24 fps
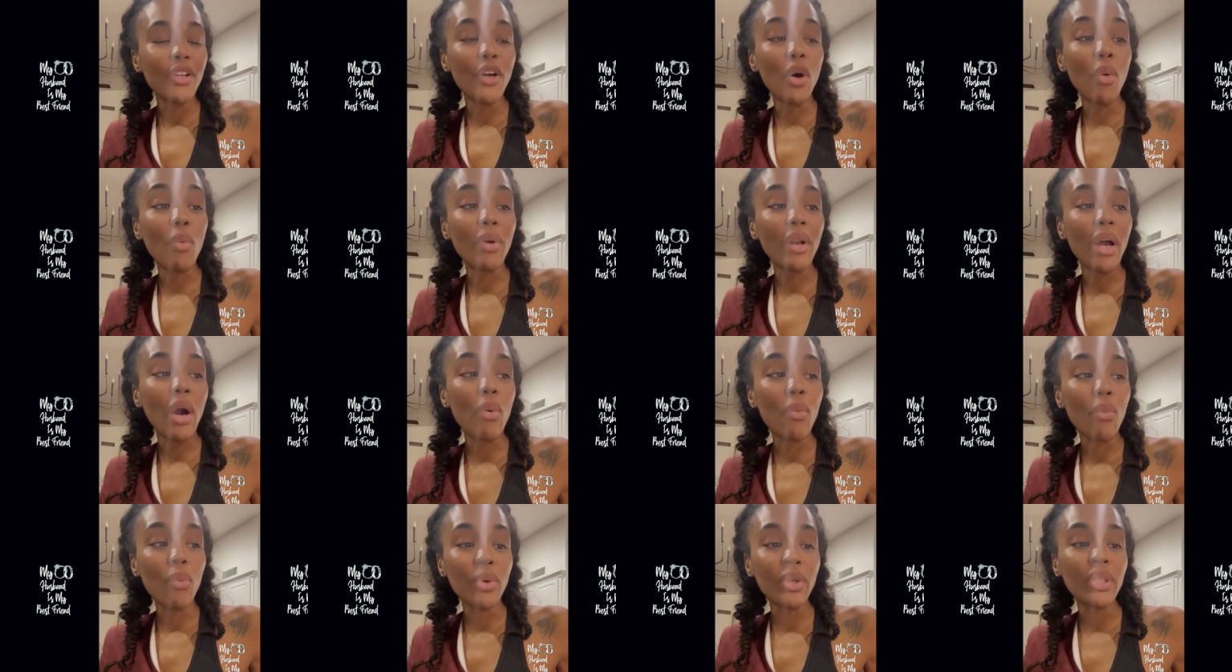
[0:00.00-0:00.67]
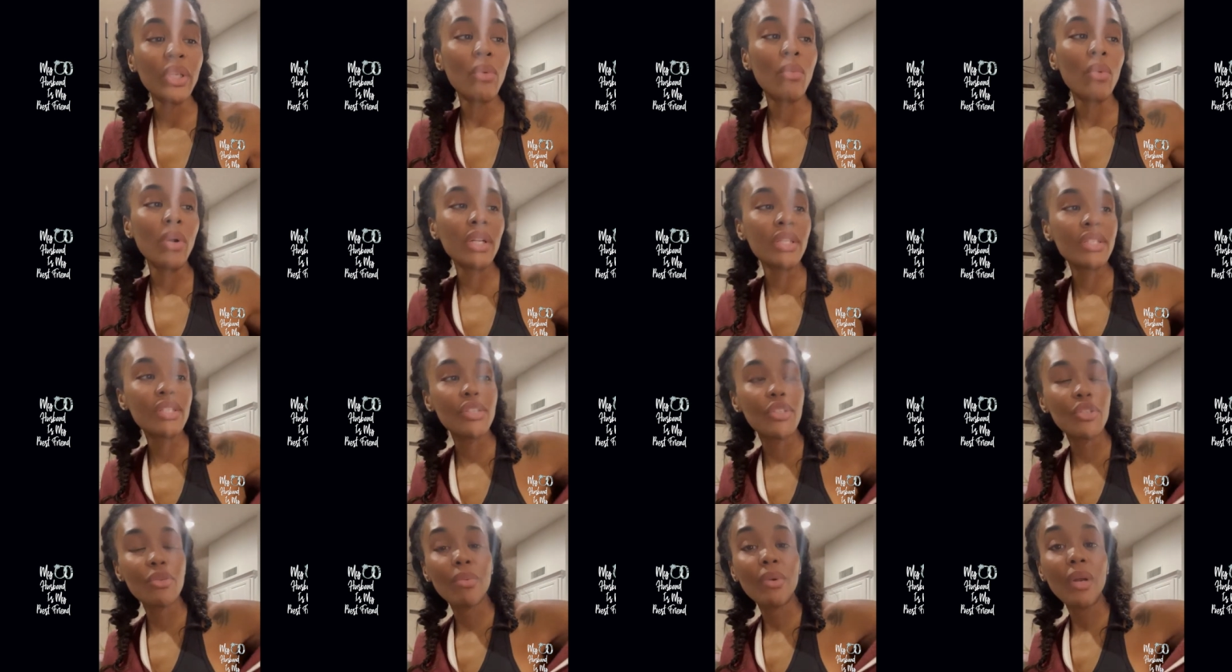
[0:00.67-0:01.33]
you know, what I really
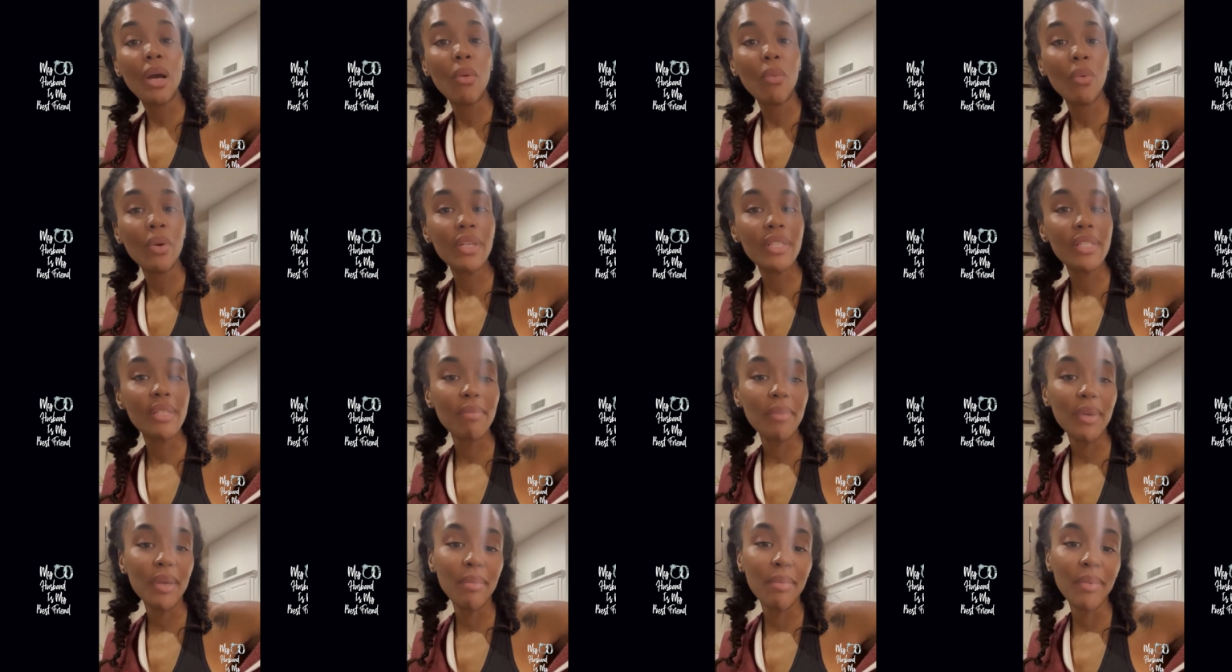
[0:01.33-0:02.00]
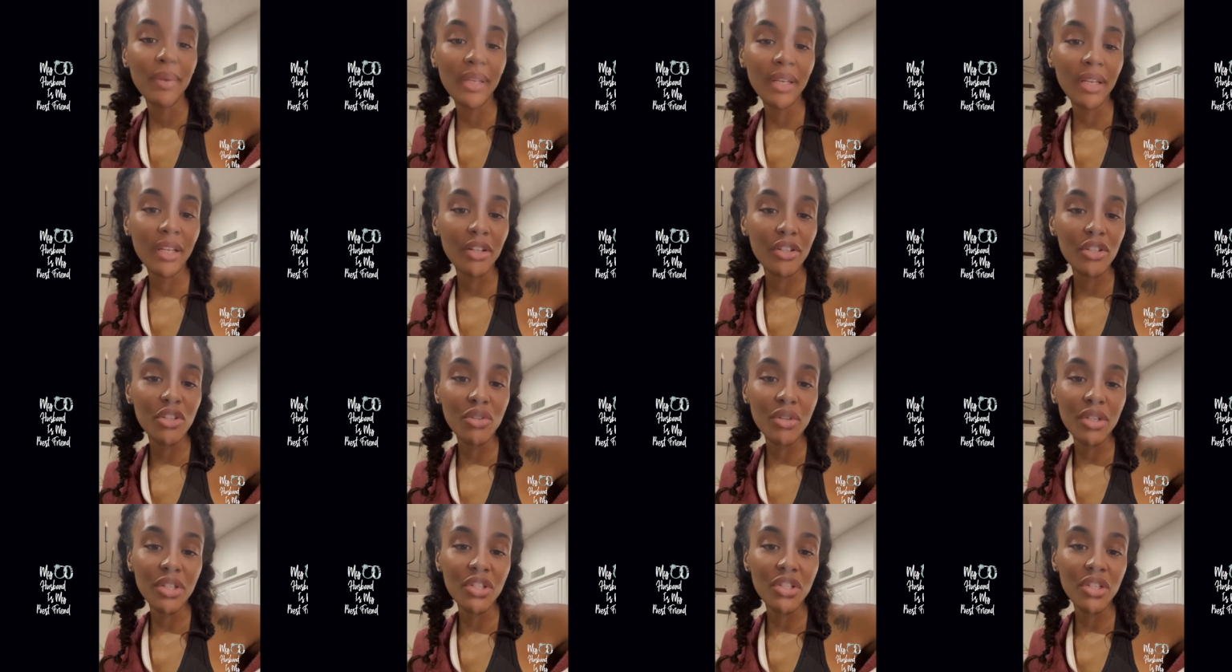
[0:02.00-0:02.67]
wanted to do, but I wanted to be a
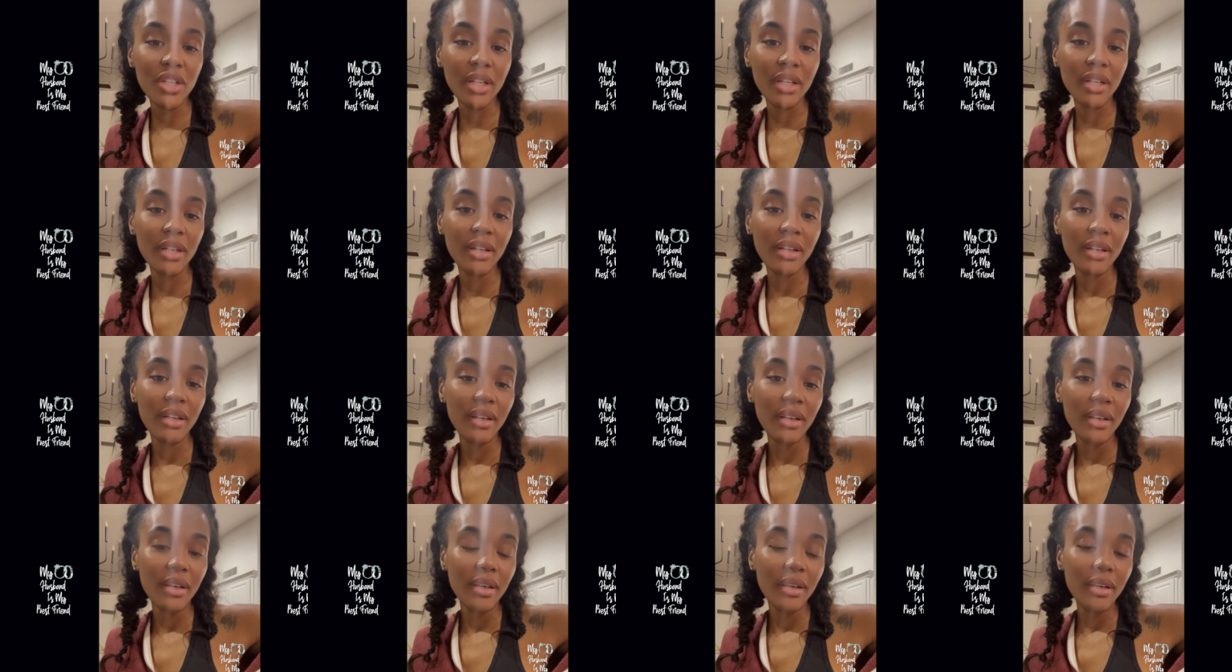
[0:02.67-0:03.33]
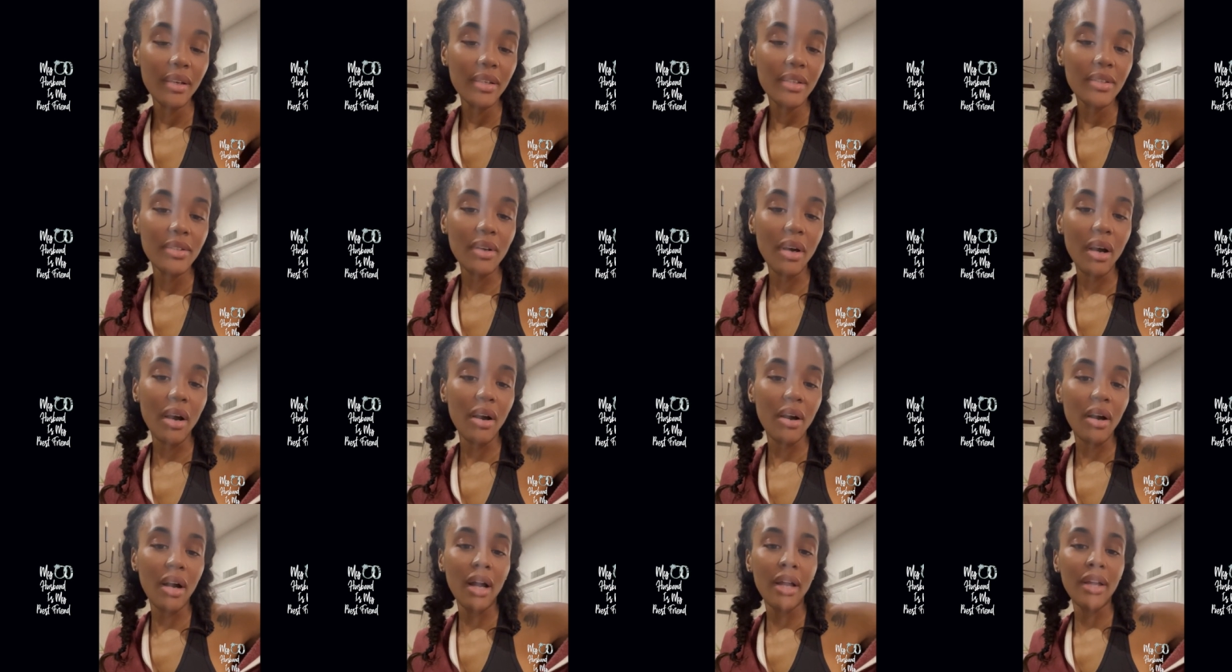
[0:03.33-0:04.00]
pediatrician.
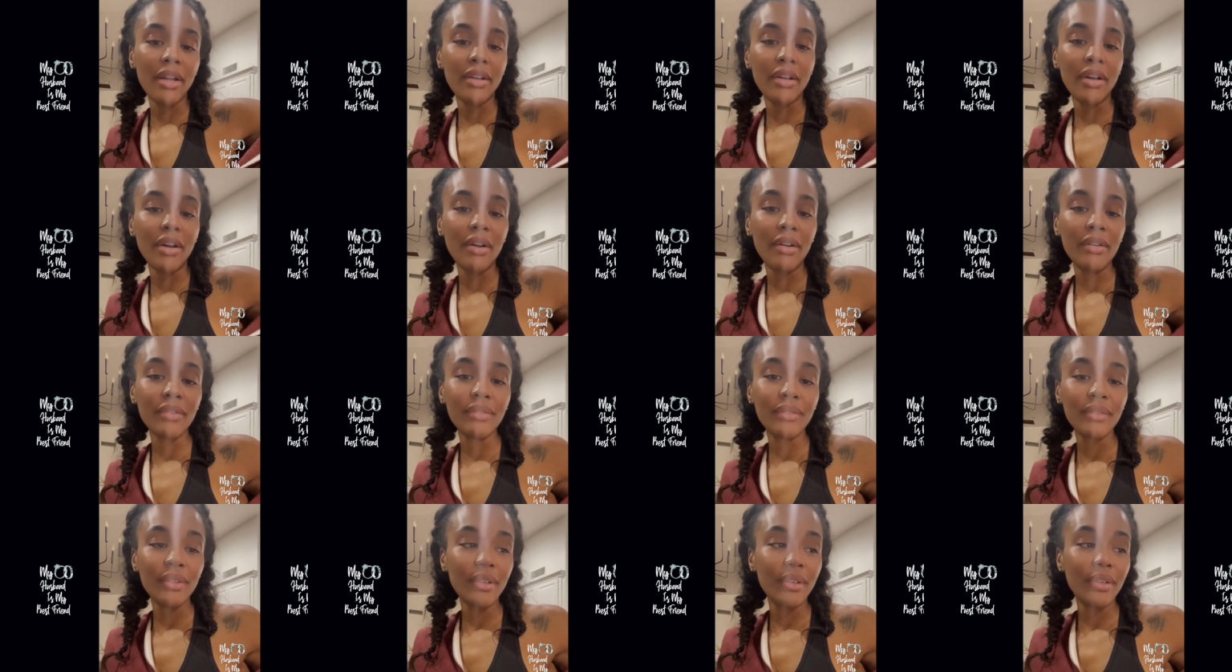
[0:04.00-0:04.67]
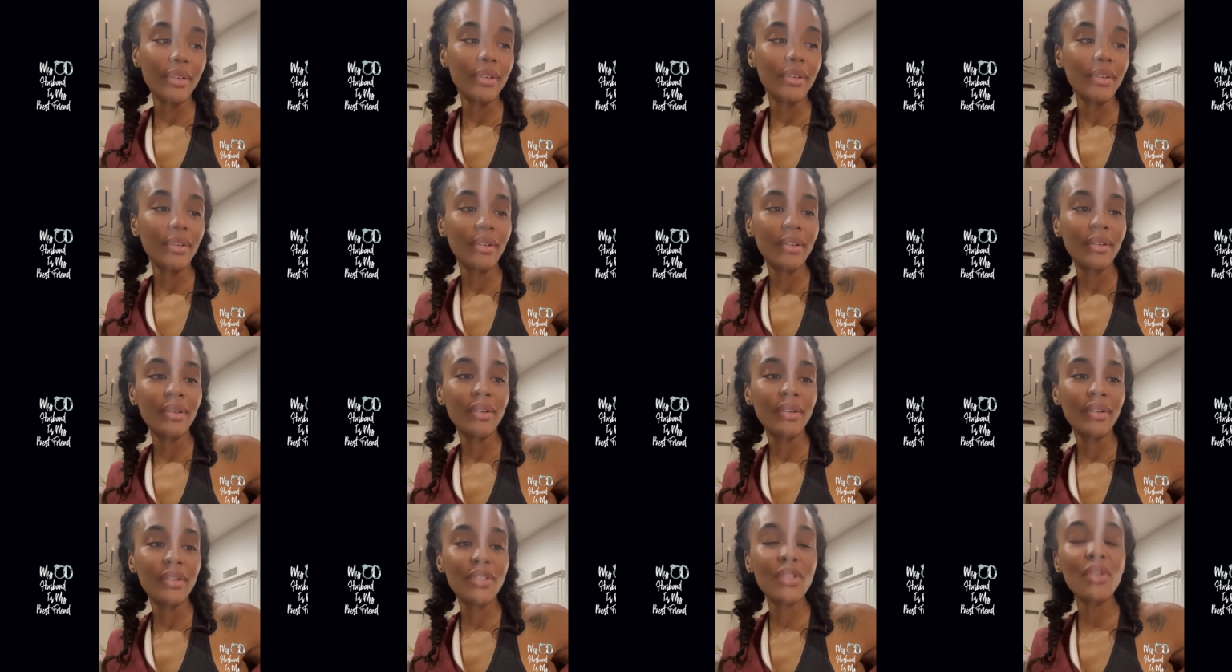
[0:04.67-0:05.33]
So,
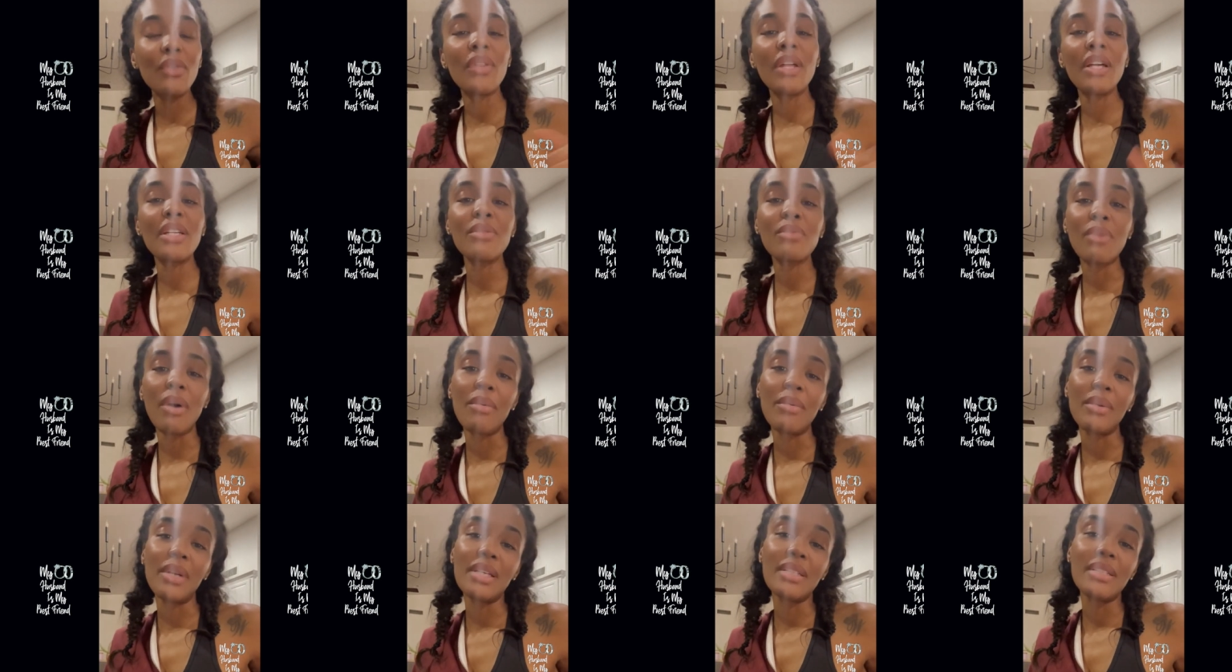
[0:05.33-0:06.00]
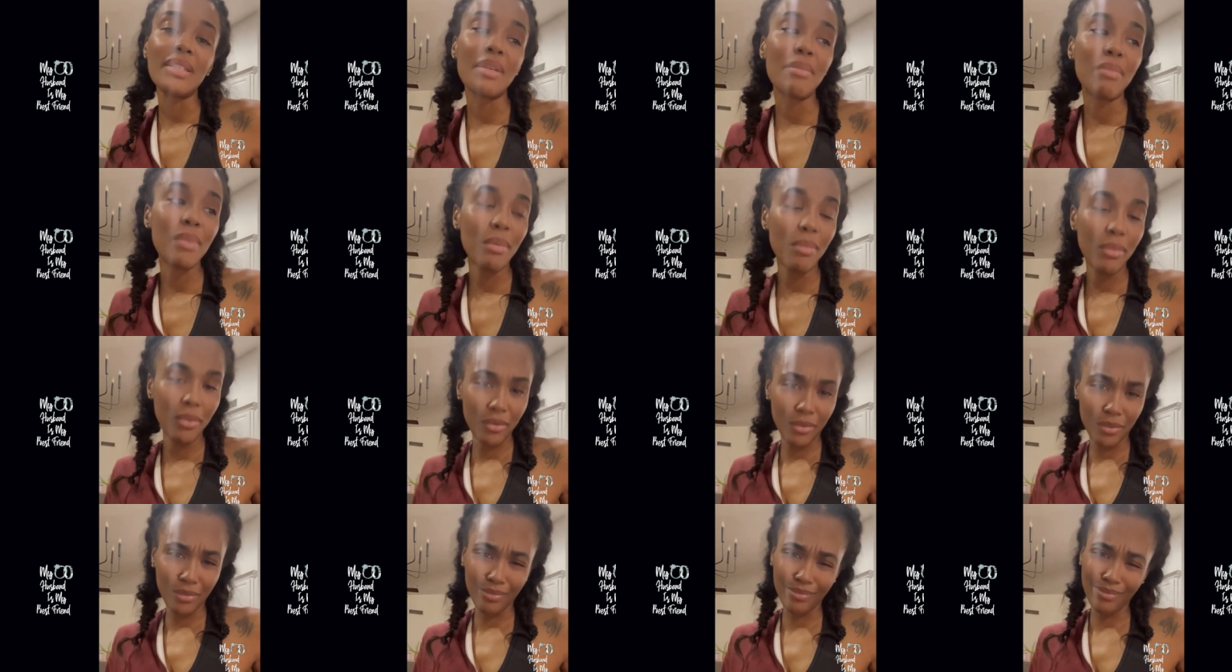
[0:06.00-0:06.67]
so that's why when I see
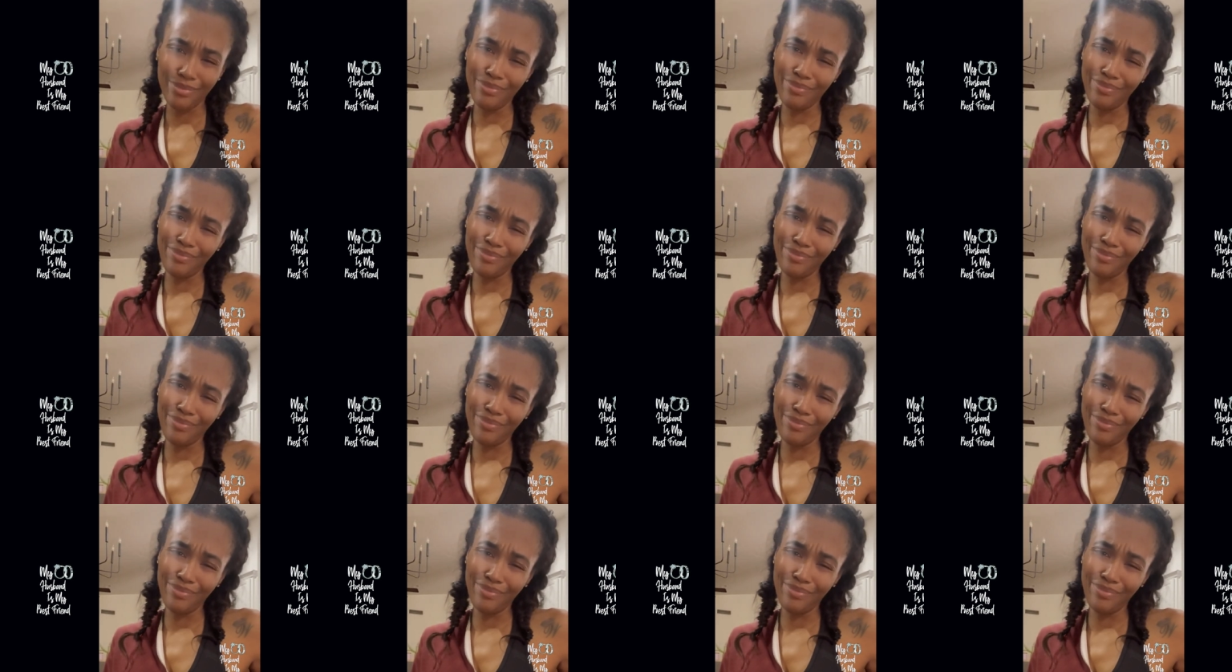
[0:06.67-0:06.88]
people,